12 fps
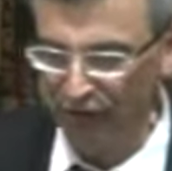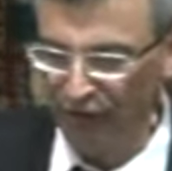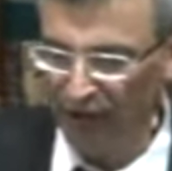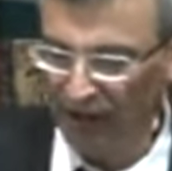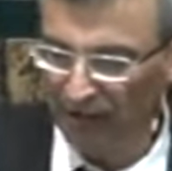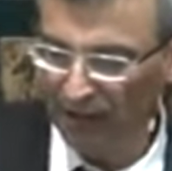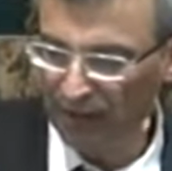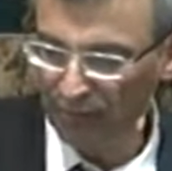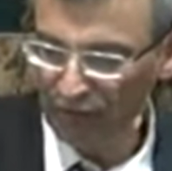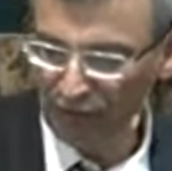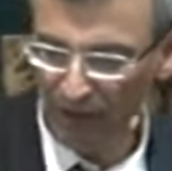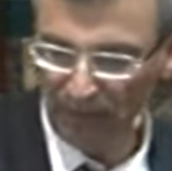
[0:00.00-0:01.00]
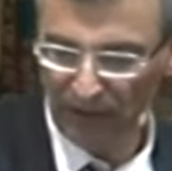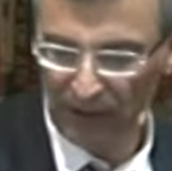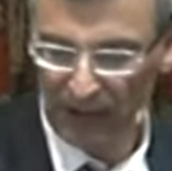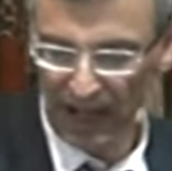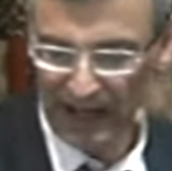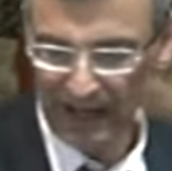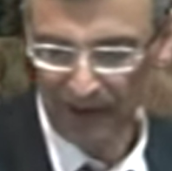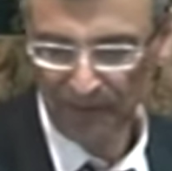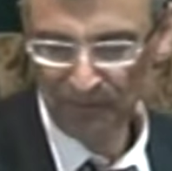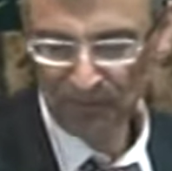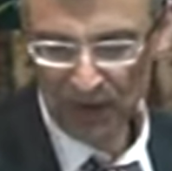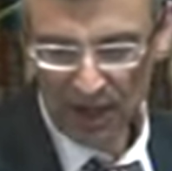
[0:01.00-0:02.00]
said to him something like,
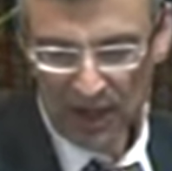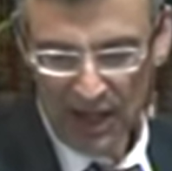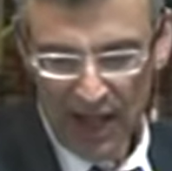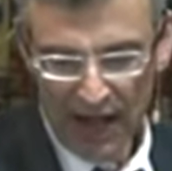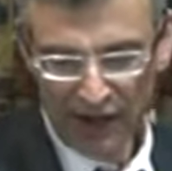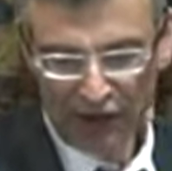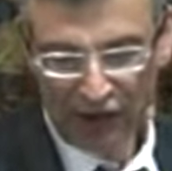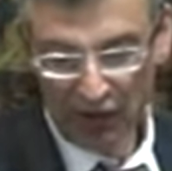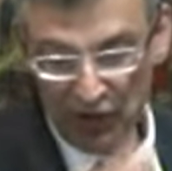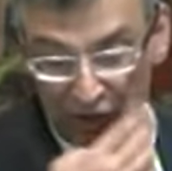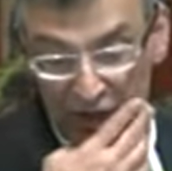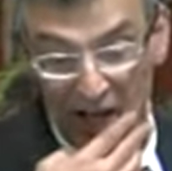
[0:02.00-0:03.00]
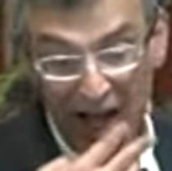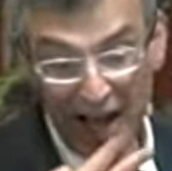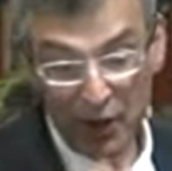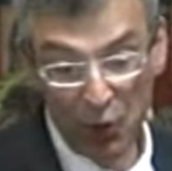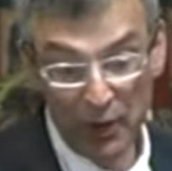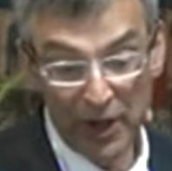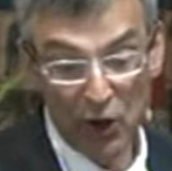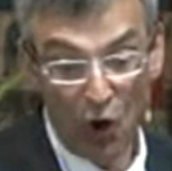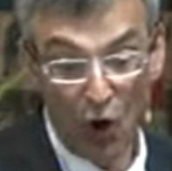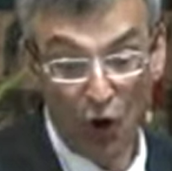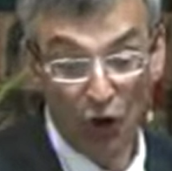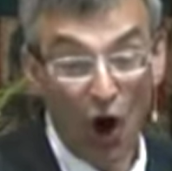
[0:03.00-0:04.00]
and he said, "This guy who we
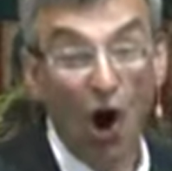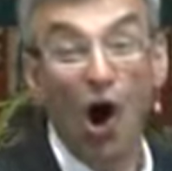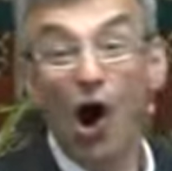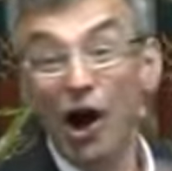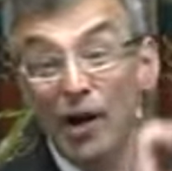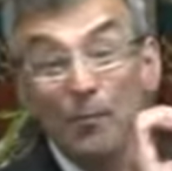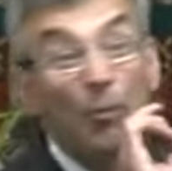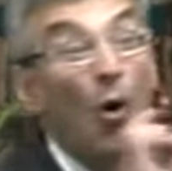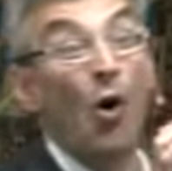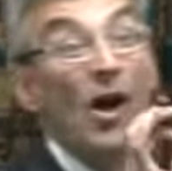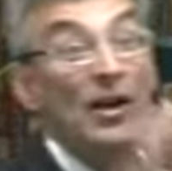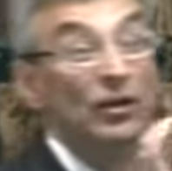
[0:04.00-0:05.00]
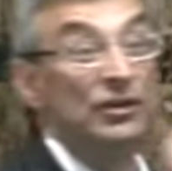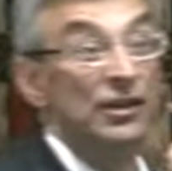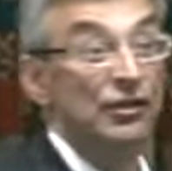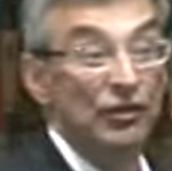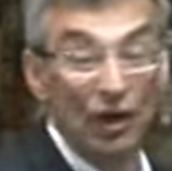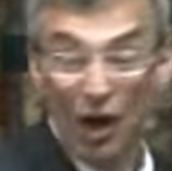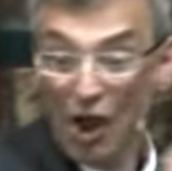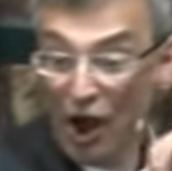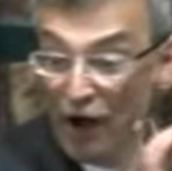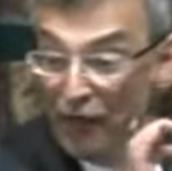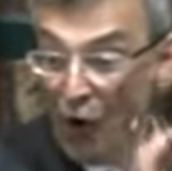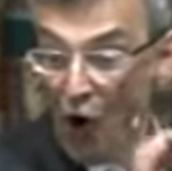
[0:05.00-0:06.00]
call the hard-boiledest
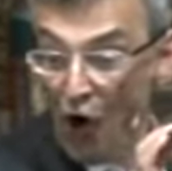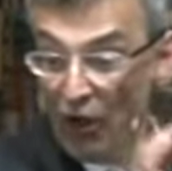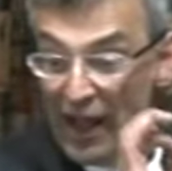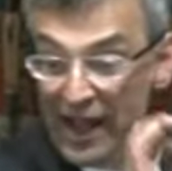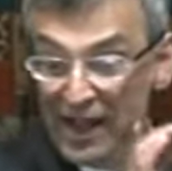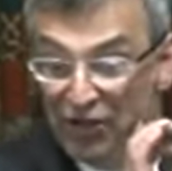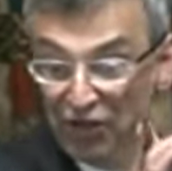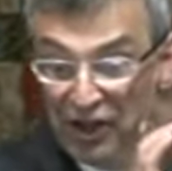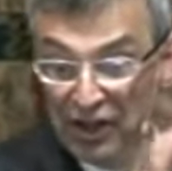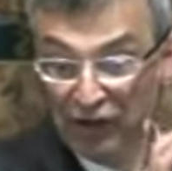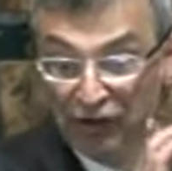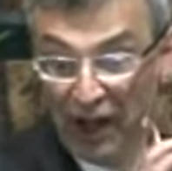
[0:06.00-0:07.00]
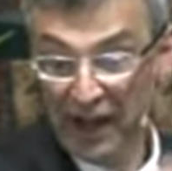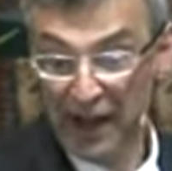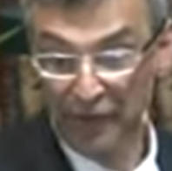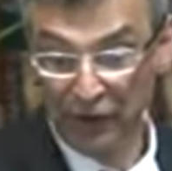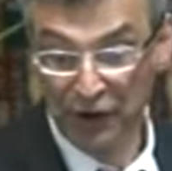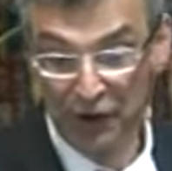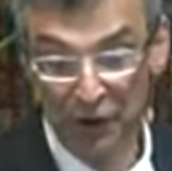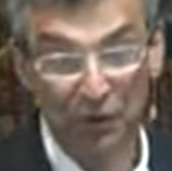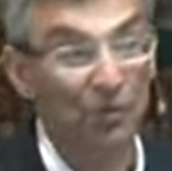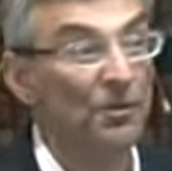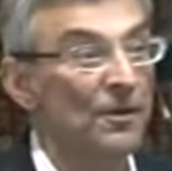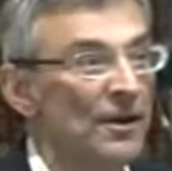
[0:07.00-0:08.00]
of all atheists I ever
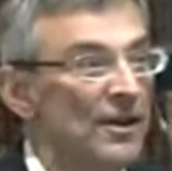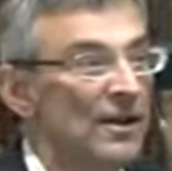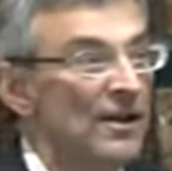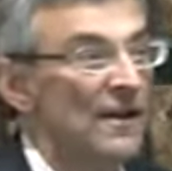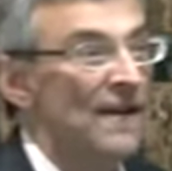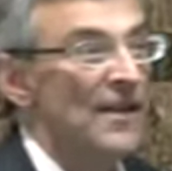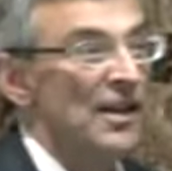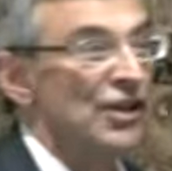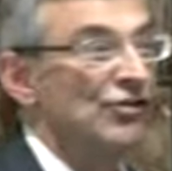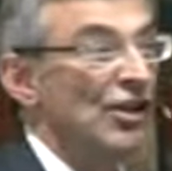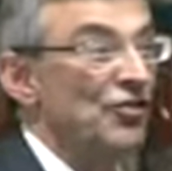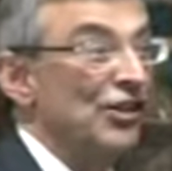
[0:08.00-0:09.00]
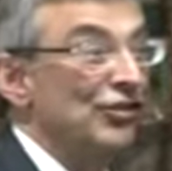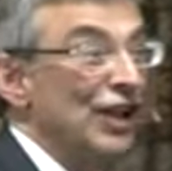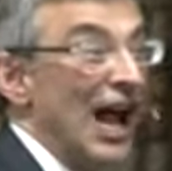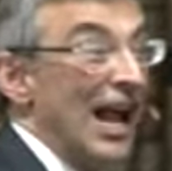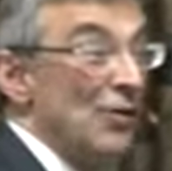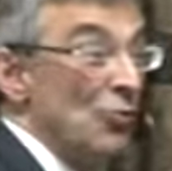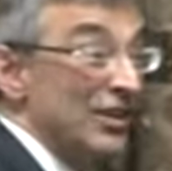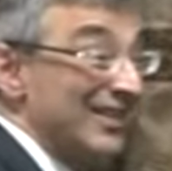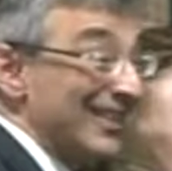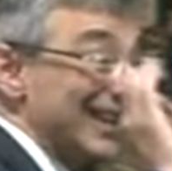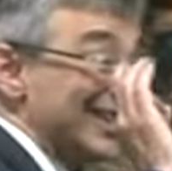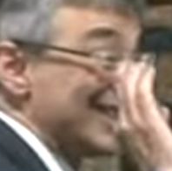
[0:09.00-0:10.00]
knew," he said, "this guy
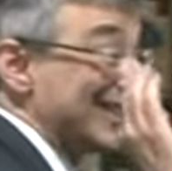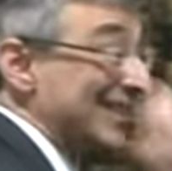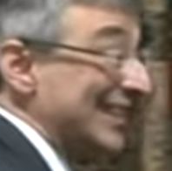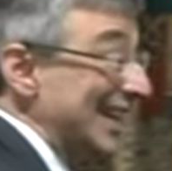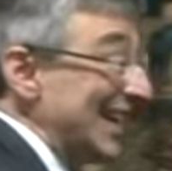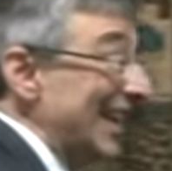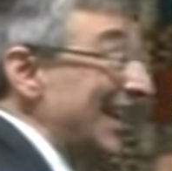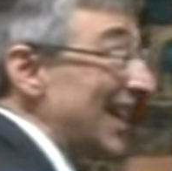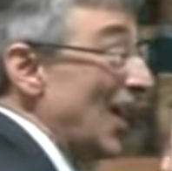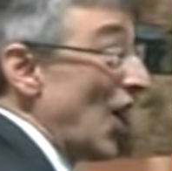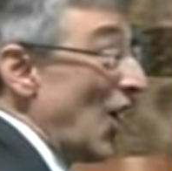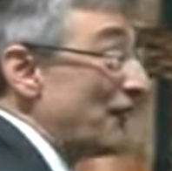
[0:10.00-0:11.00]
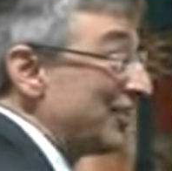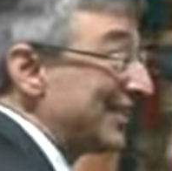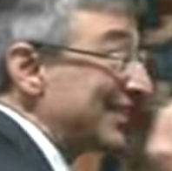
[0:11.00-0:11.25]
was the cynic of